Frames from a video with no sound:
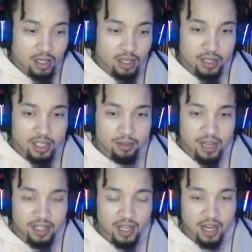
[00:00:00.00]

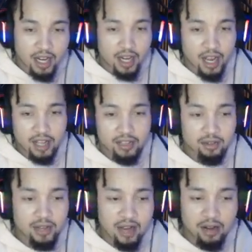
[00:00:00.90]
Dispatch, I got an asshole
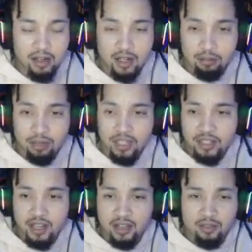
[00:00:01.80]
down here in the police
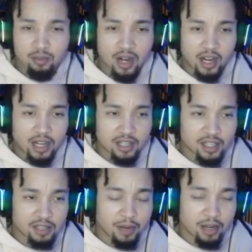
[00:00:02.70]
cells where I got a
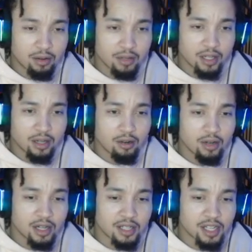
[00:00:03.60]
suspect holding holding
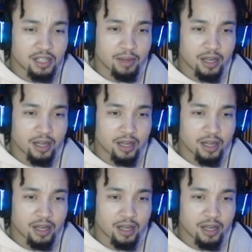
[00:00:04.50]
a suspect.